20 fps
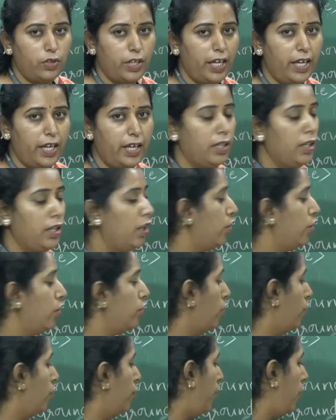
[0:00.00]
Okay,
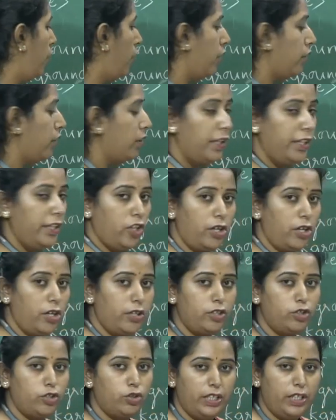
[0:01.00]
so in
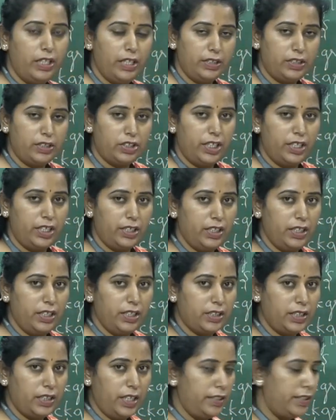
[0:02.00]
order to
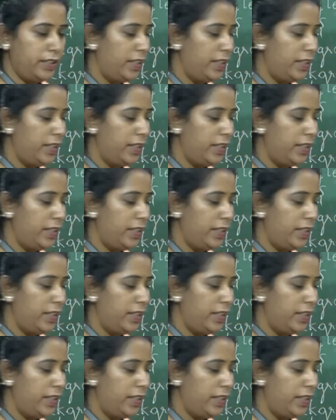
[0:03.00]
illustrate this